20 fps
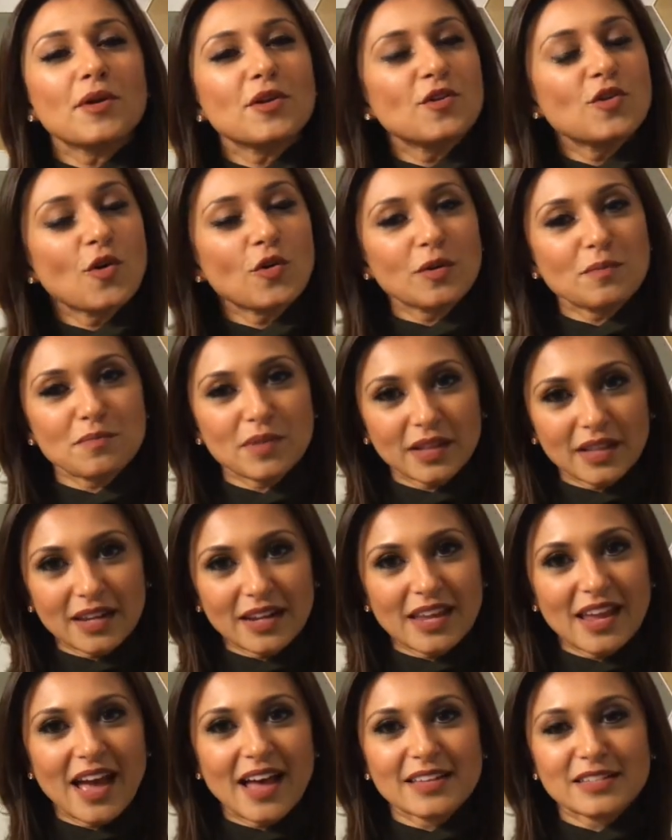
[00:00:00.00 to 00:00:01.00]
but
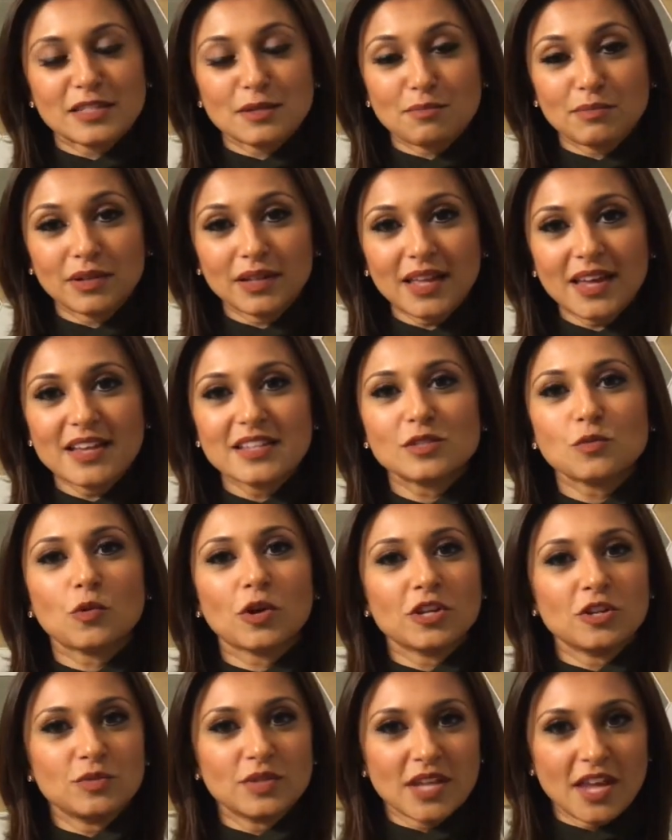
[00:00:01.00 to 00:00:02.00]
Notability as the place
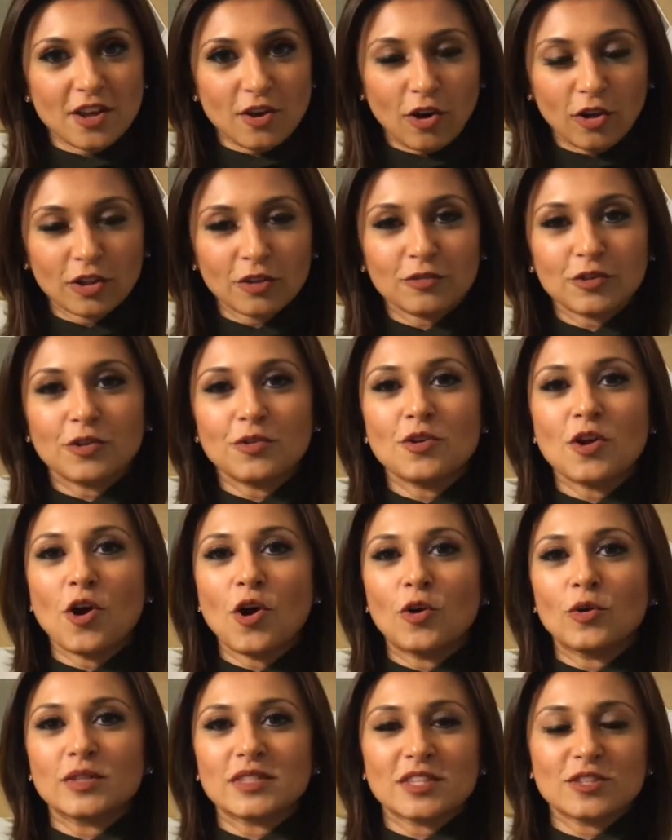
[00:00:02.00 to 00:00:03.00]
where you take all of your
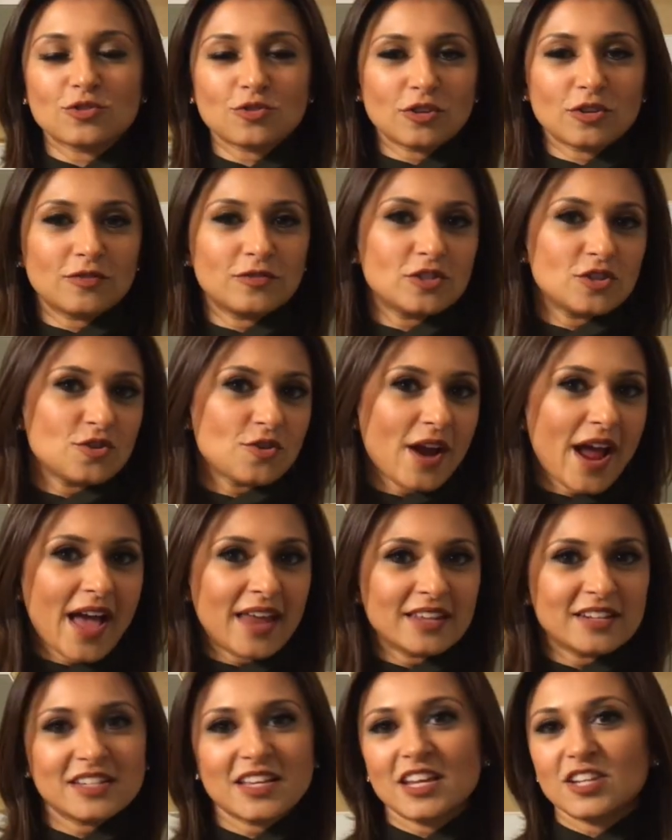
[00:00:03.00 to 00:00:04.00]
notes and sort of do your
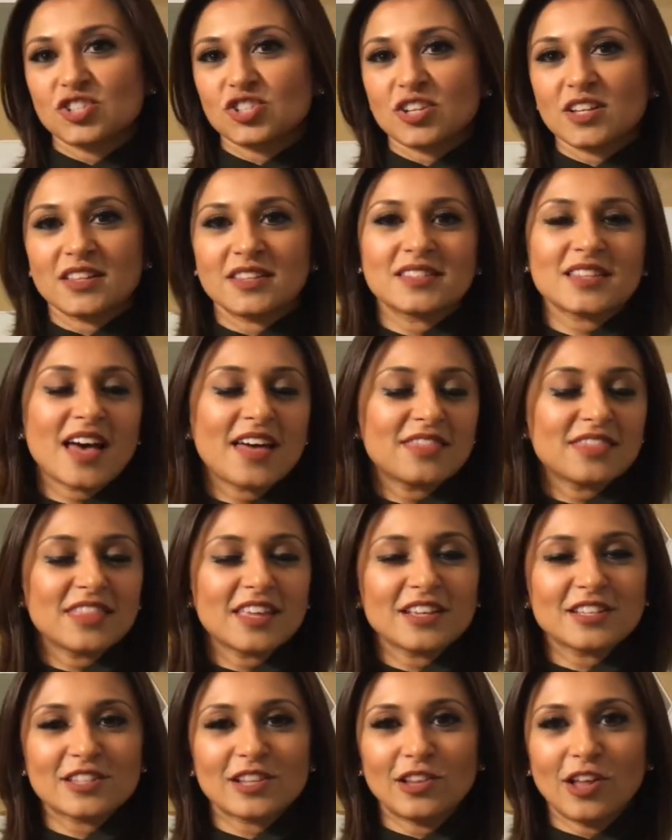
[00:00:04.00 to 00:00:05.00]
annotations and
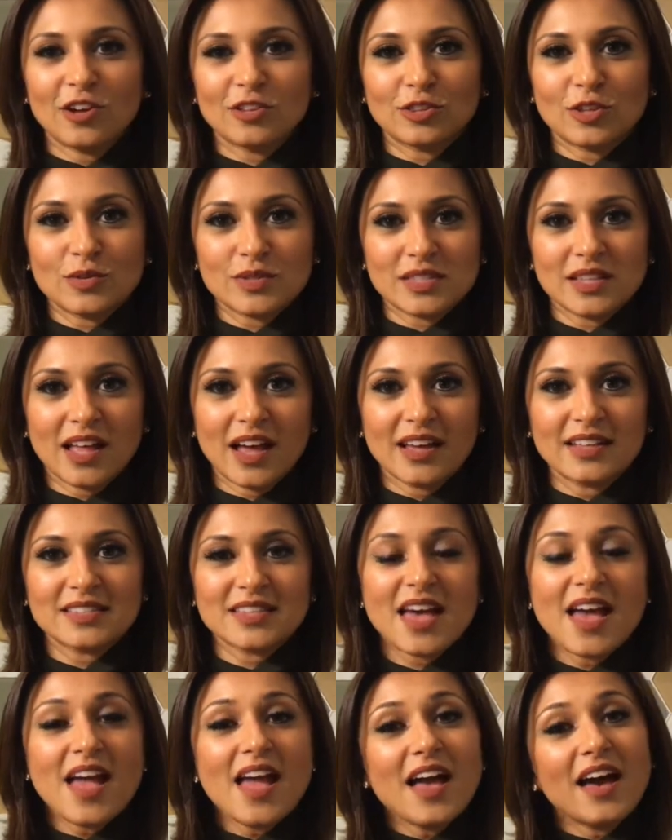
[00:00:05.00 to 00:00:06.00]
things along those lines.
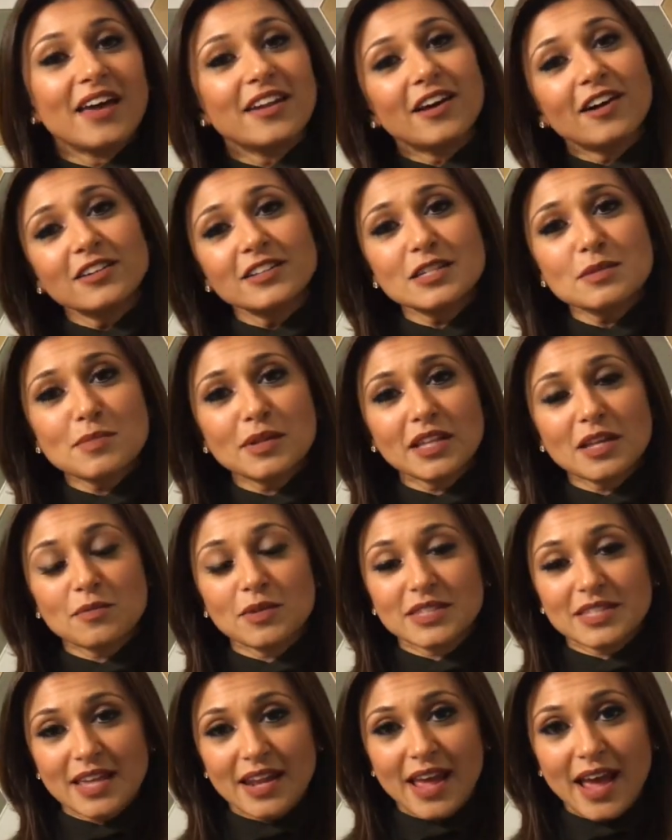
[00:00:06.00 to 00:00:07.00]
And ultimately,
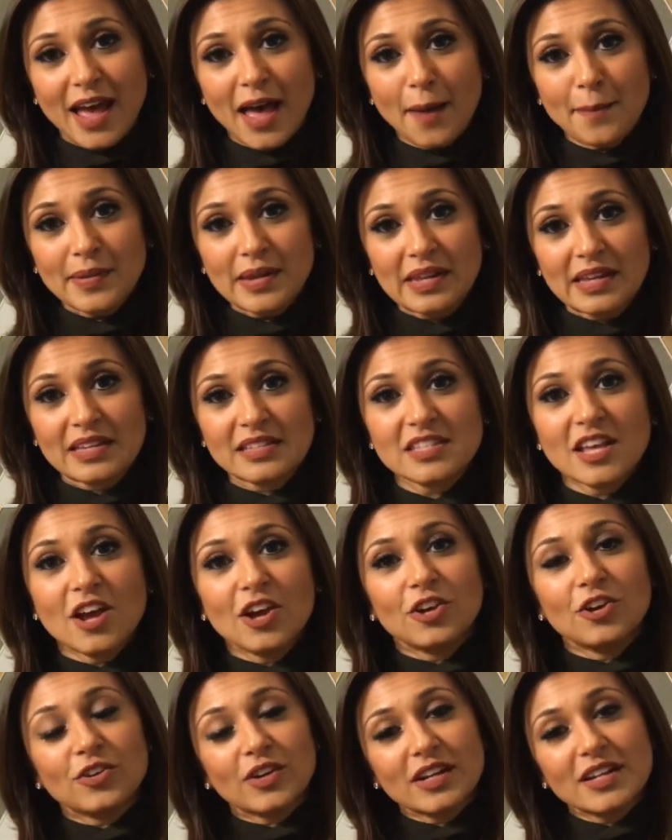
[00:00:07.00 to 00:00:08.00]
what's going to happen is
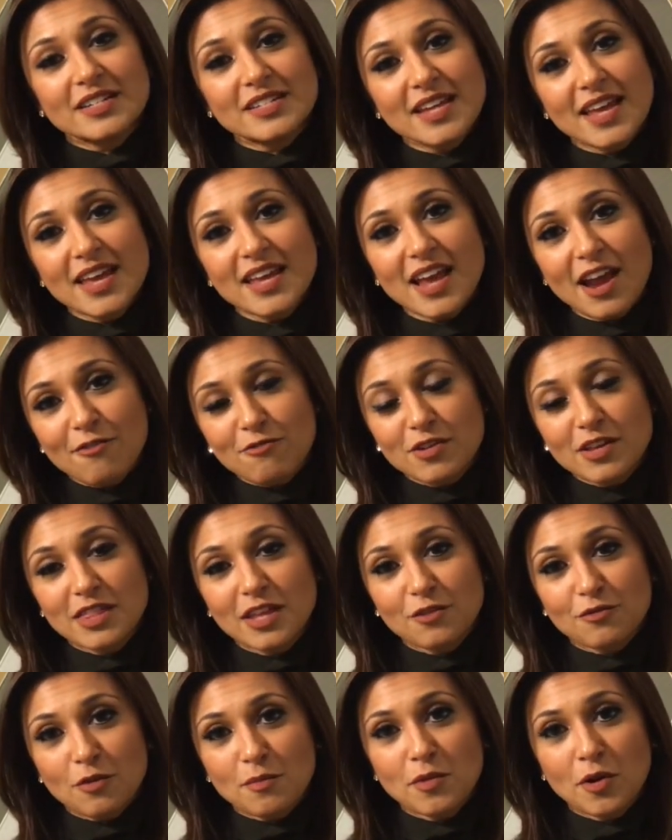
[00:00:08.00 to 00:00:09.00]
you're going to take
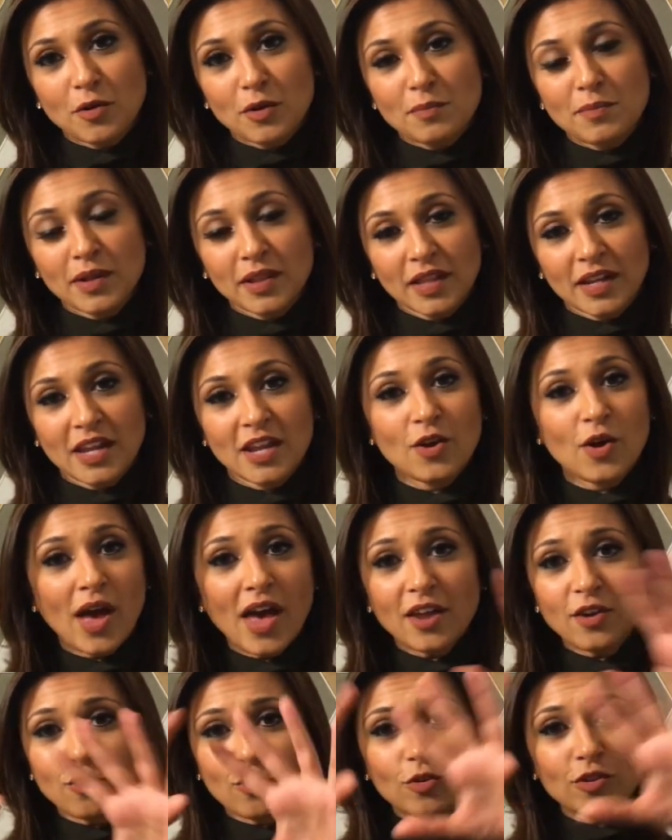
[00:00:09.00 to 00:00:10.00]
everything from Notability
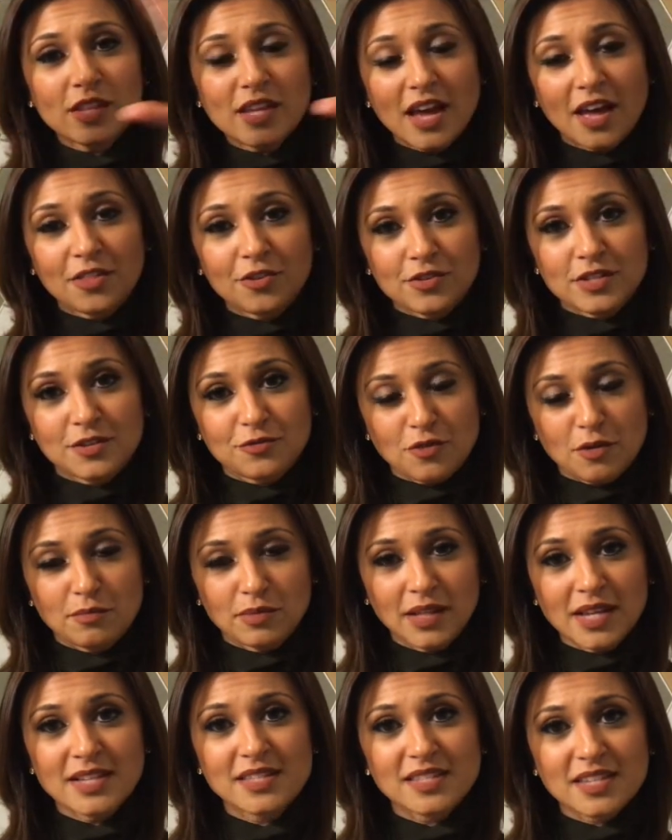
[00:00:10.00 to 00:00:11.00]
and all the other different
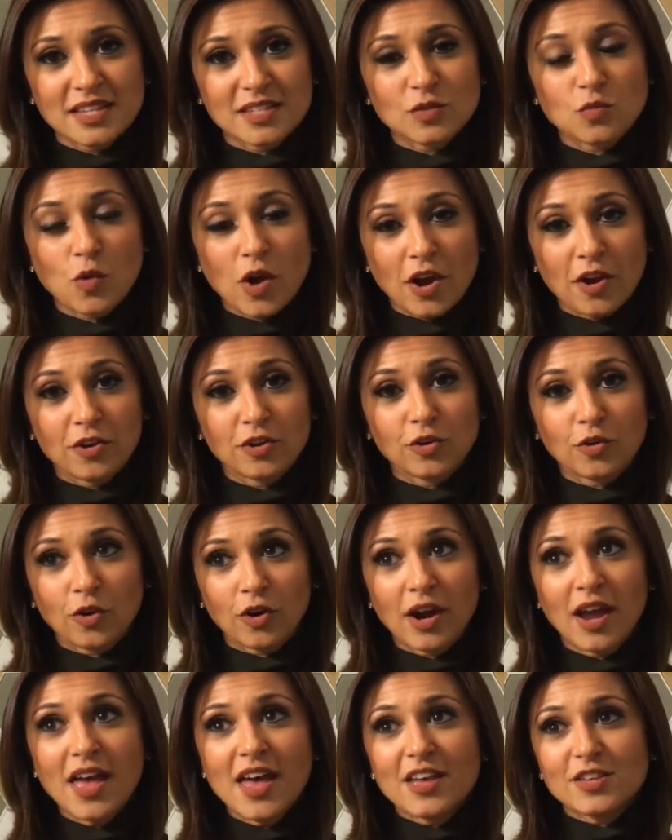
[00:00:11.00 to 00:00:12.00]
places where
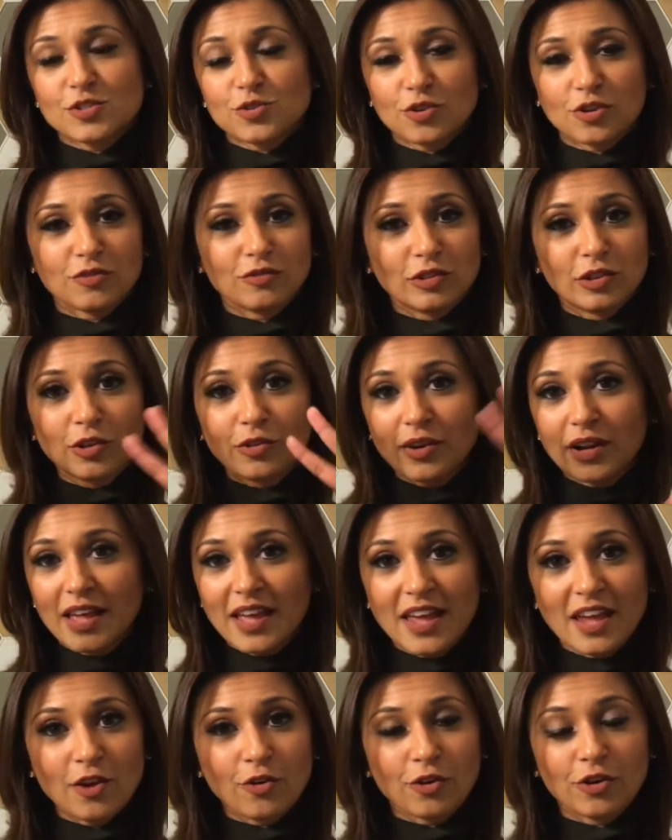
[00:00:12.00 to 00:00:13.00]
you're sort of
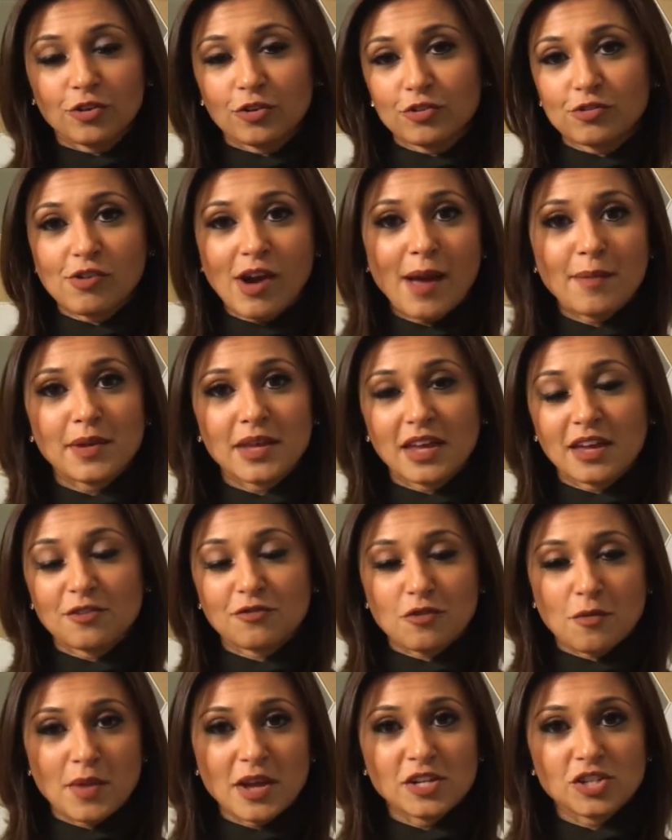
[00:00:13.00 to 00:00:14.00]
learning or you're grabbing
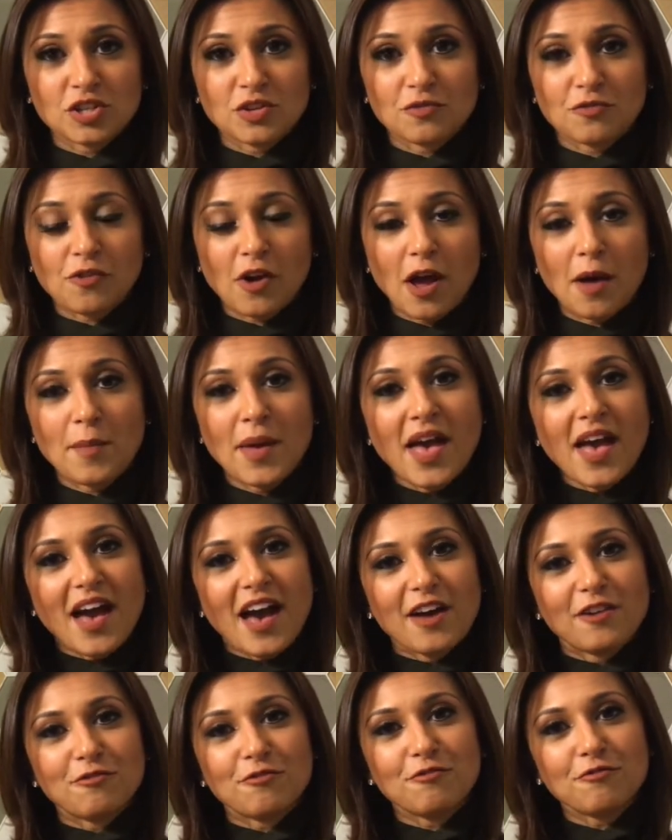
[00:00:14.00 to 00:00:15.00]
information from
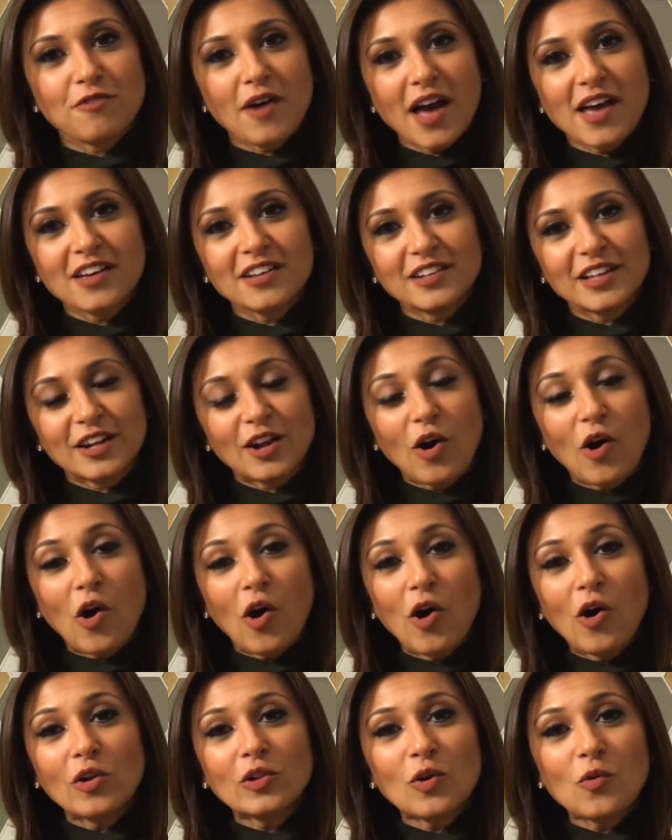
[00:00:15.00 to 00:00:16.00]
and file it
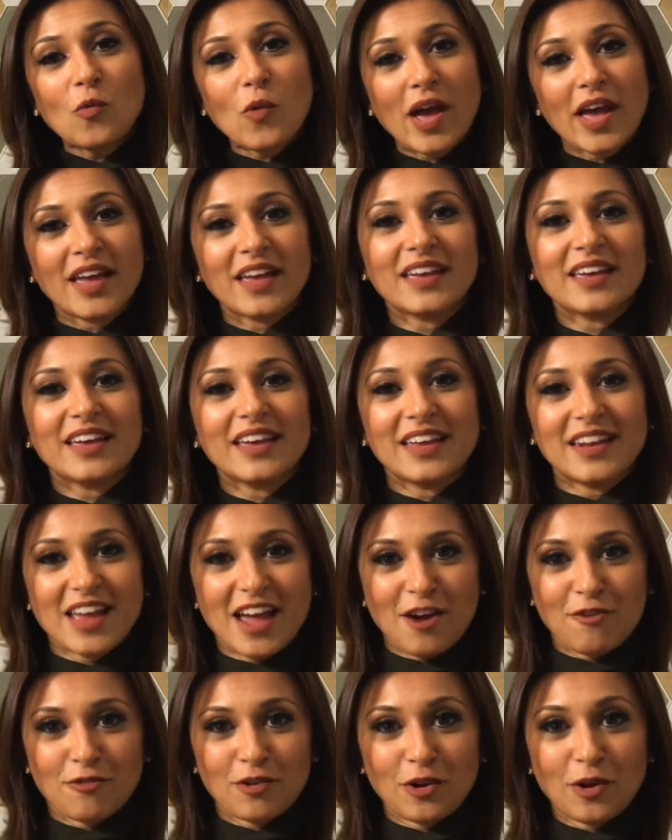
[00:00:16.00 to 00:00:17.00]
all away in
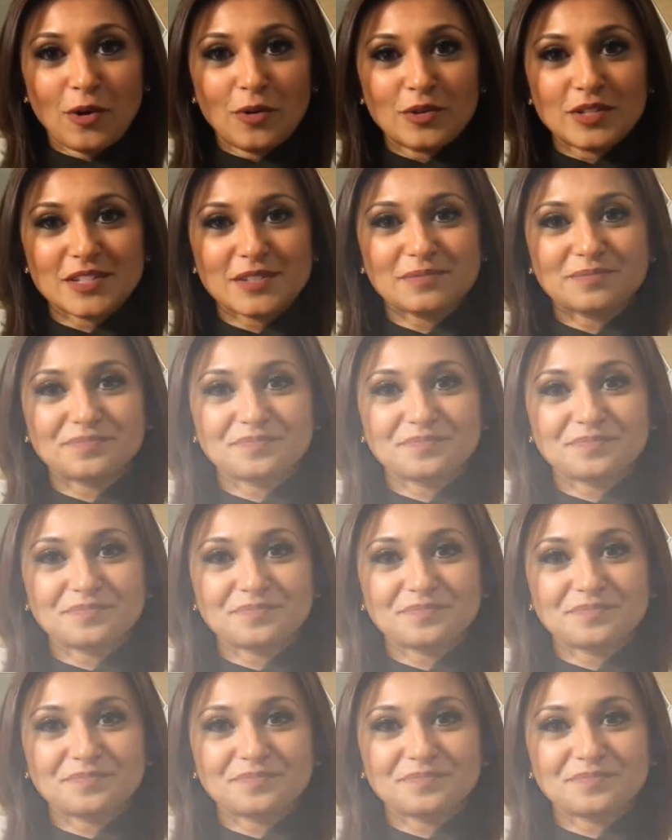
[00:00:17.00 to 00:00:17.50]
Evernote.